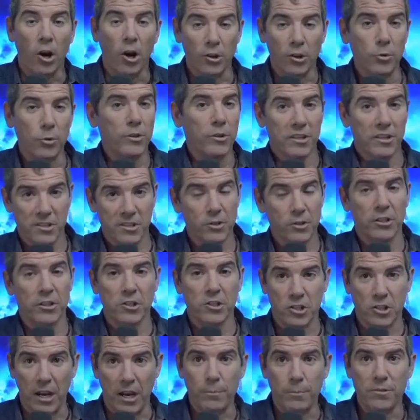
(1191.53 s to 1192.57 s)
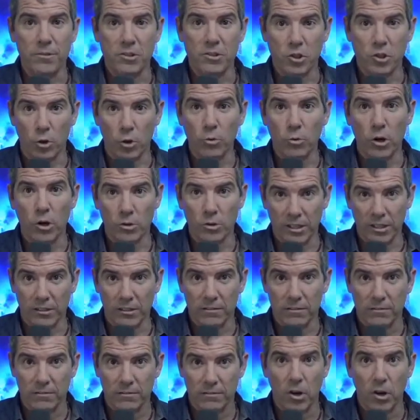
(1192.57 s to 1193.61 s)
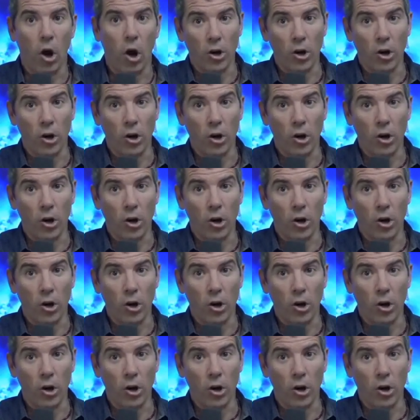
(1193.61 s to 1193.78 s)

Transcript: Are you in as good a shape as Joe Rogan?